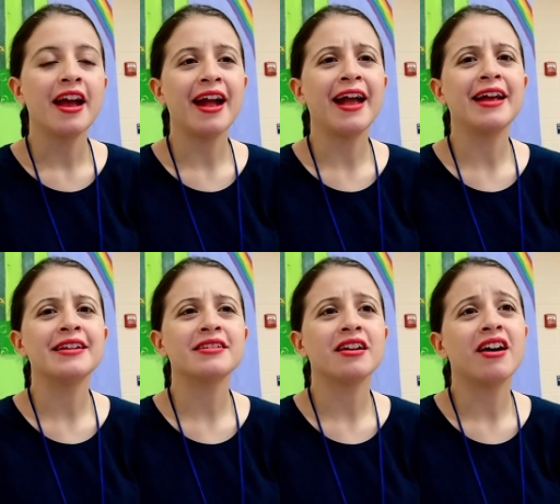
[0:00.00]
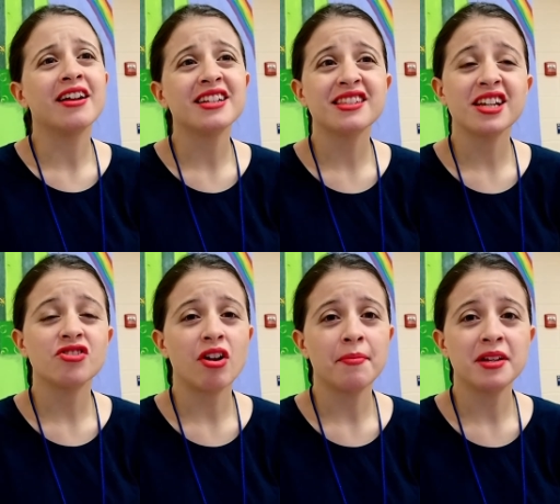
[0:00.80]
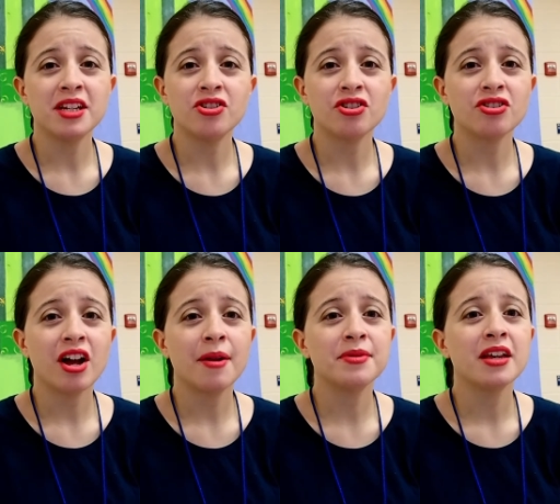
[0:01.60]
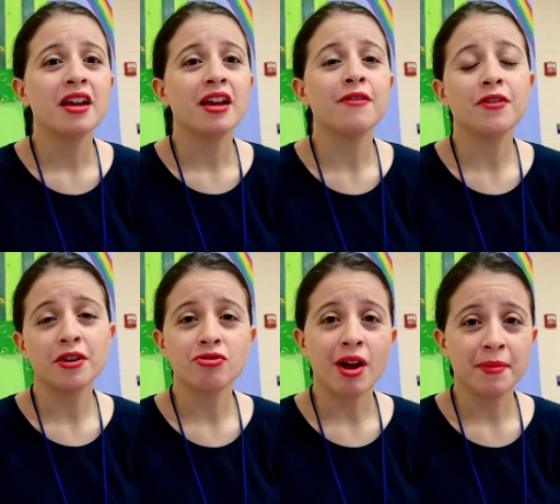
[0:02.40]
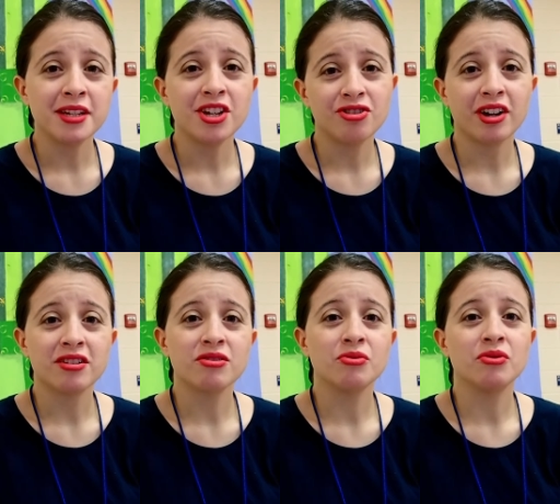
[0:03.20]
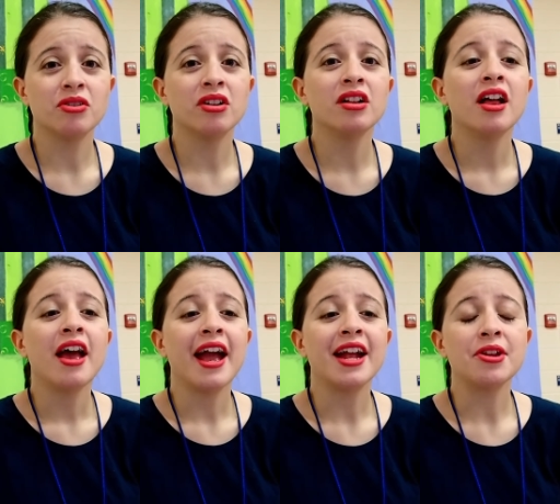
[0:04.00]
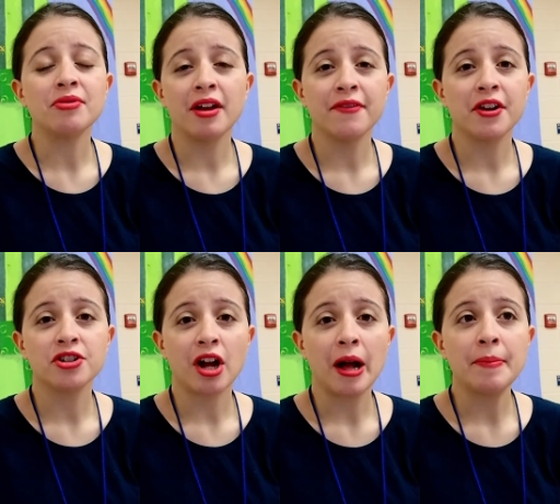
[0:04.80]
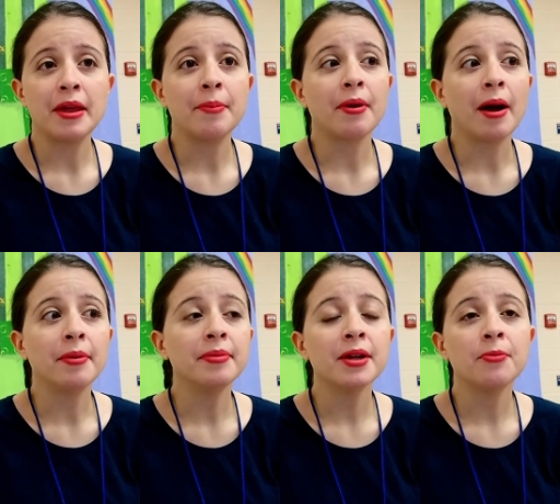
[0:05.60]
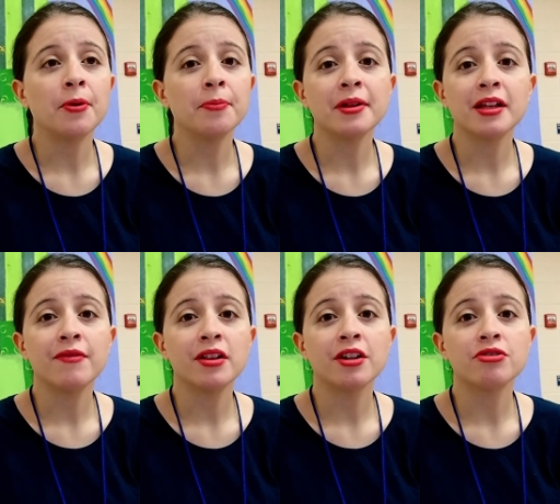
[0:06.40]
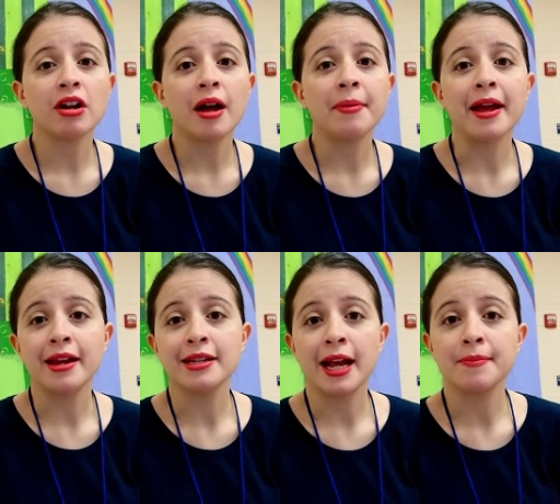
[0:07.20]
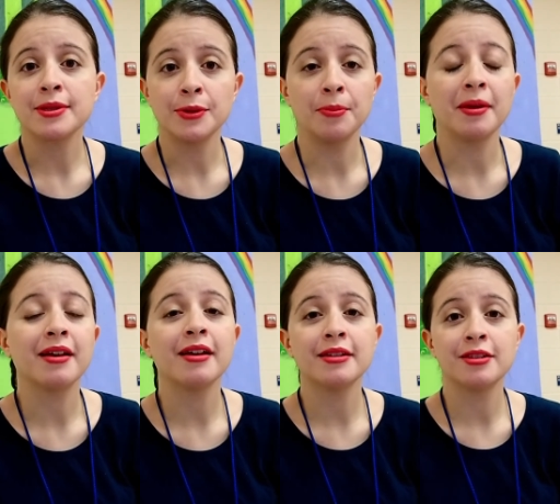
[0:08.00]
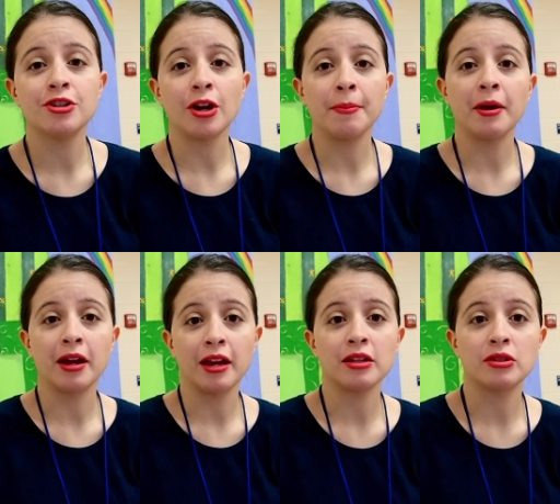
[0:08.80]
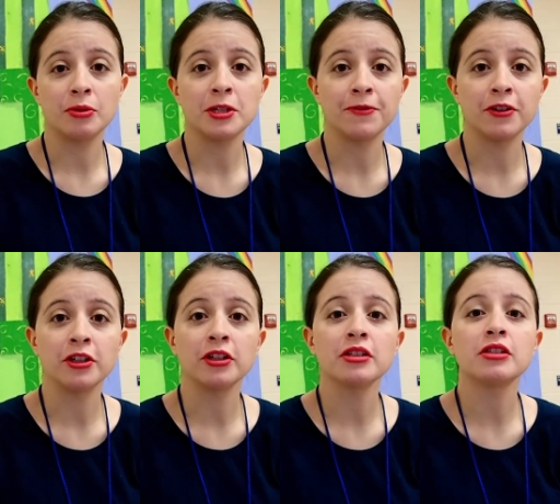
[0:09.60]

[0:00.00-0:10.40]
And honestly, drama teacher jobs, if you're a drama teacher at a school and you love your job, they probably won't be leaving their job anytime soon, because the job market is so difficult.